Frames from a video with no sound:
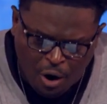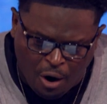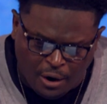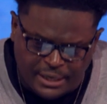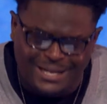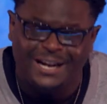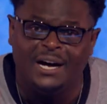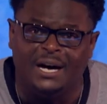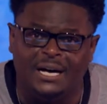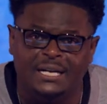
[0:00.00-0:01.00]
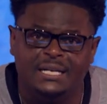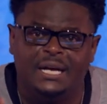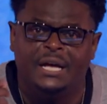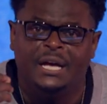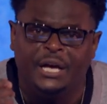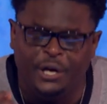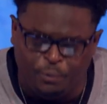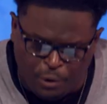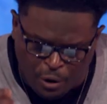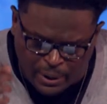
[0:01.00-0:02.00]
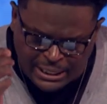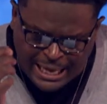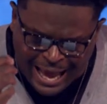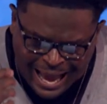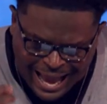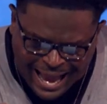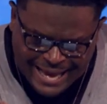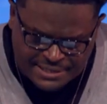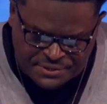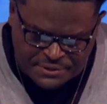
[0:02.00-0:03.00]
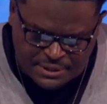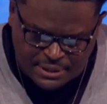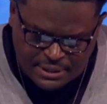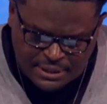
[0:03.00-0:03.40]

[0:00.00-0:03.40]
on unheroic acts.